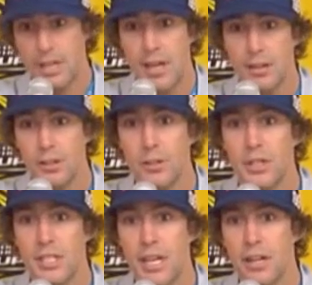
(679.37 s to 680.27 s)
got a little too
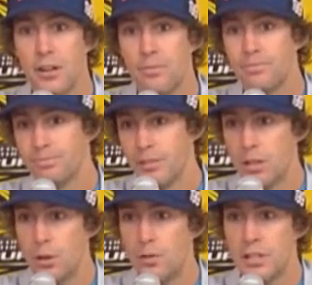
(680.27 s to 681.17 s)
excited and
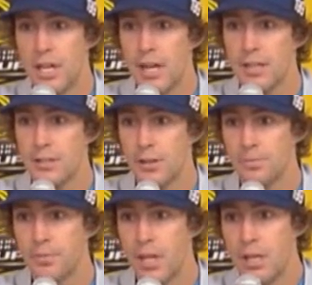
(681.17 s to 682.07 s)
overshot it. So
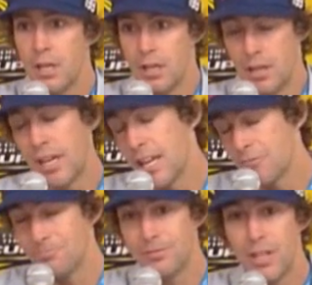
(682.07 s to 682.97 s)

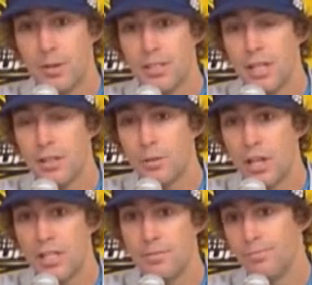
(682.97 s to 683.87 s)
again, it was one
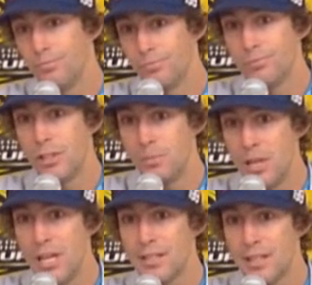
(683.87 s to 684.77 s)
of the
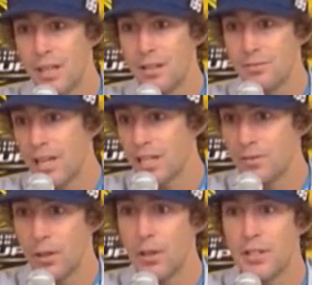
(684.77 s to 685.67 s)
biggest,
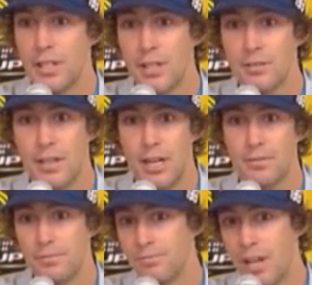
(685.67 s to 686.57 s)
failures
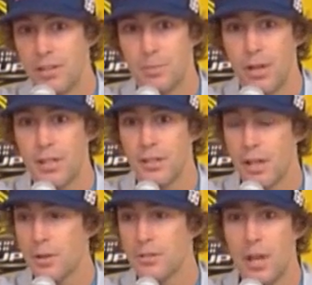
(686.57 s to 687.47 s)
that I've experienced. So
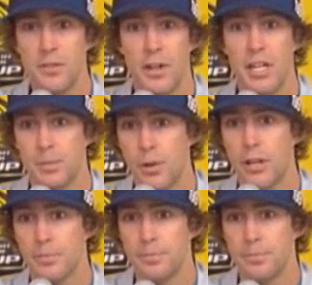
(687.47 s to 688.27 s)
that was very disappointing.